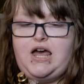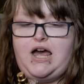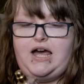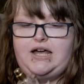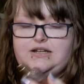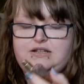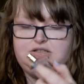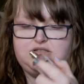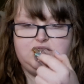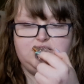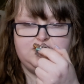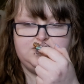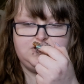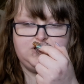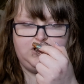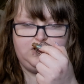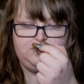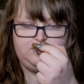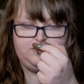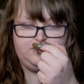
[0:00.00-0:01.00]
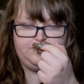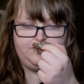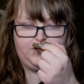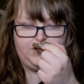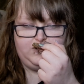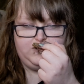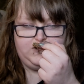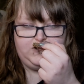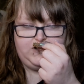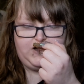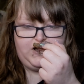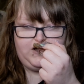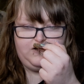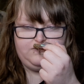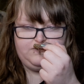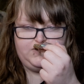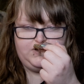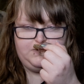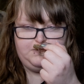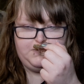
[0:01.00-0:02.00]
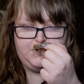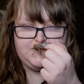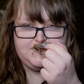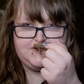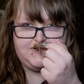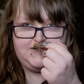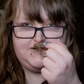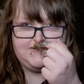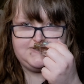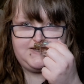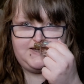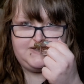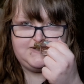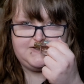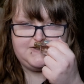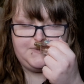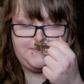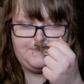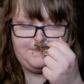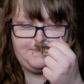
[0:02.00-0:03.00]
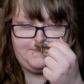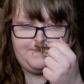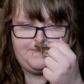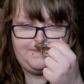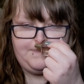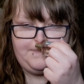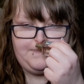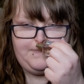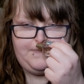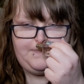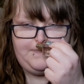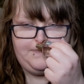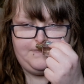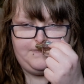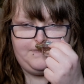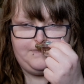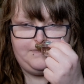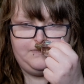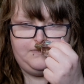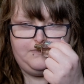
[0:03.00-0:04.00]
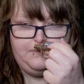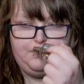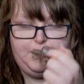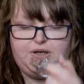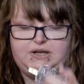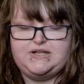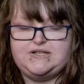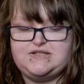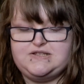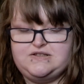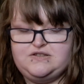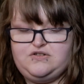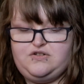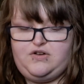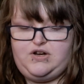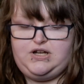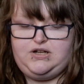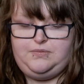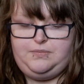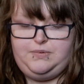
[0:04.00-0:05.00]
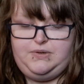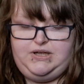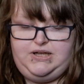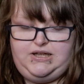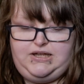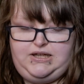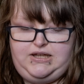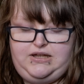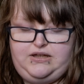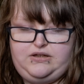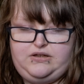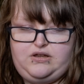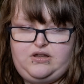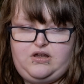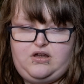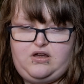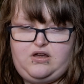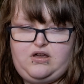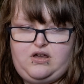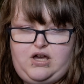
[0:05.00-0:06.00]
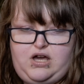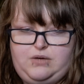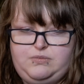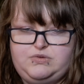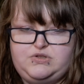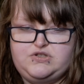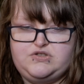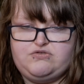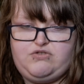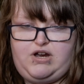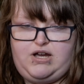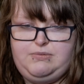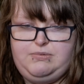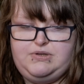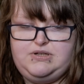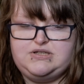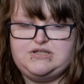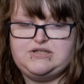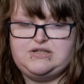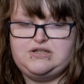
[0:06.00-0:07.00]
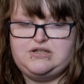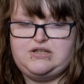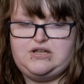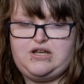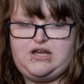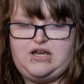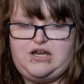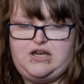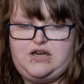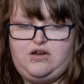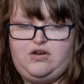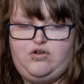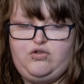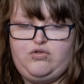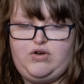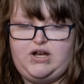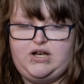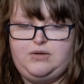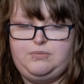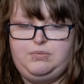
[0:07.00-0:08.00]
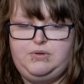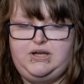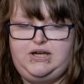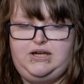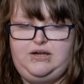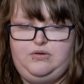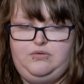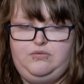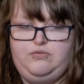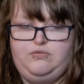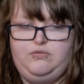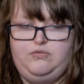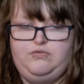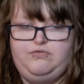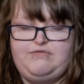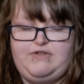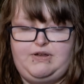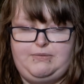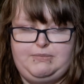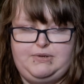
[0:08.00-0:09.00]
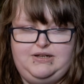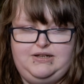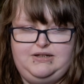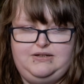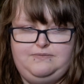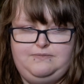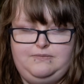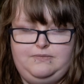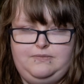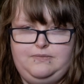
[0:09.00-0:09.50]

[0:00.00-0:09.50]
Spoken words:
And it does have a very heavy musky scent. But it's incredibly, I would describe it incredibly feminine.